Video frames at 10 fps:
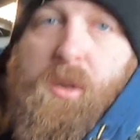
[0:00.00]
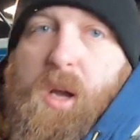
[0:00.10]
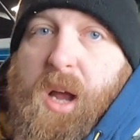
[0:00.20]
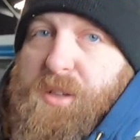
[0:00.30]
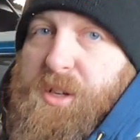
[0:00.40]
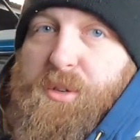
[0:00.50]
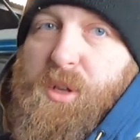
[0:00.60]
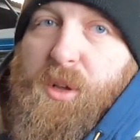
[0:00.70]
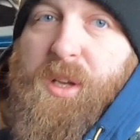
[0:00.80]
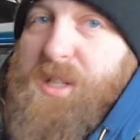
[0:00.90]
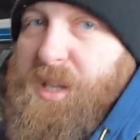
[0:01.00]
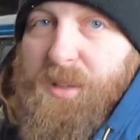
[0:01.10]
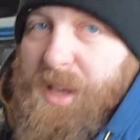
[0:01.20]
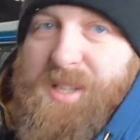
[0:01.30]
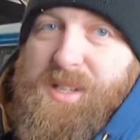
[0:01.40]
Right, excuse the look, it's
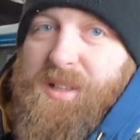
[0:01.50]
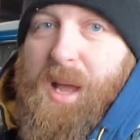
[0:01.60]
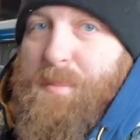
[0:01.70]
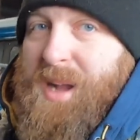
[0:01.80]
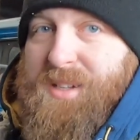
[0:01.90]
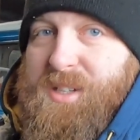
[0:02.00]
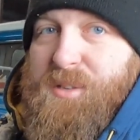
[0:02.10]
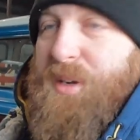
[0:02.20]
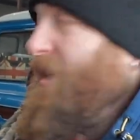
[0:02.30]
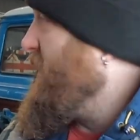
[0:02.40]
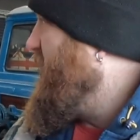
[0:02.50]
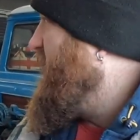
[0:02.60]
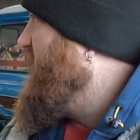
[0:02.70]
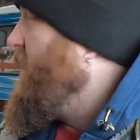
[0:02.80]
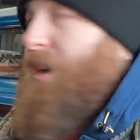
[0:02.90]
still like -3 in here.
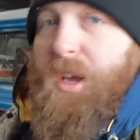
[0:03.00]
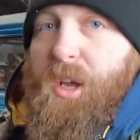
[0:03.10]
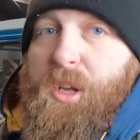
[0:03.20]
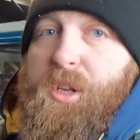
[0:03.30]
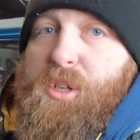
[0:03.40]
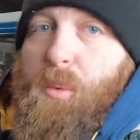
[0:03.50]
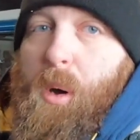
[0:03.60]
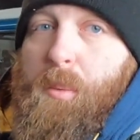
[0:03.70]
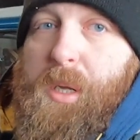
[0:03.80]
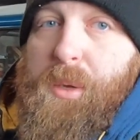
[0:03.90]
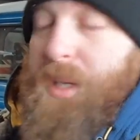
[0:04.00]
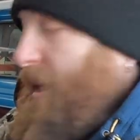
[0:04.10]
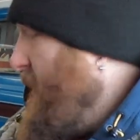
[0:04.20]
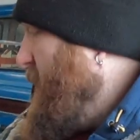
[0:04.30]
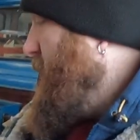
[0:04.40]
So what we're doing
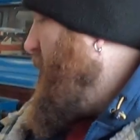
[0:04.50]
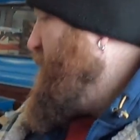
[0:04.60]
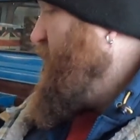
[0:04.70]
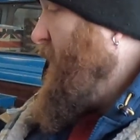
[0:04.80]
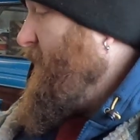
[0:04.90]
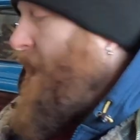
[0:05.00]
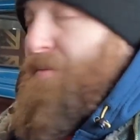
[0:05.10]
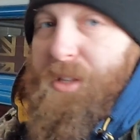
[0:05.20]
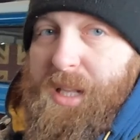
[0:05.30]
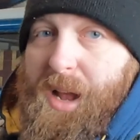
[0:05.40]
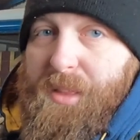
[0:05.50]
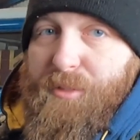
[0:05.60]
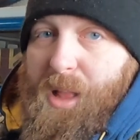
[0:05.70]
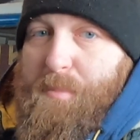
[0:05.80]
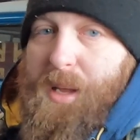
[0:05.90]
now, I'm just getting everything out on the
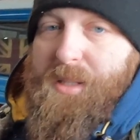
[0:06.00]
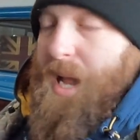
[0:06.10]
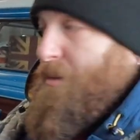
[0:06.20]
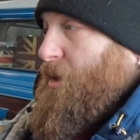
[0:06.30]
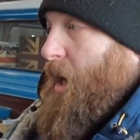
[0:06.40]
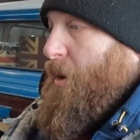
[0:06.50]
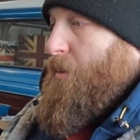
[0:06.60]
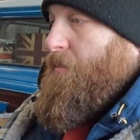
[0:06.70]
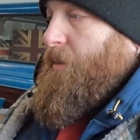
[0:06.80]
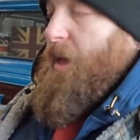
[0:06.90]
flatbed now, so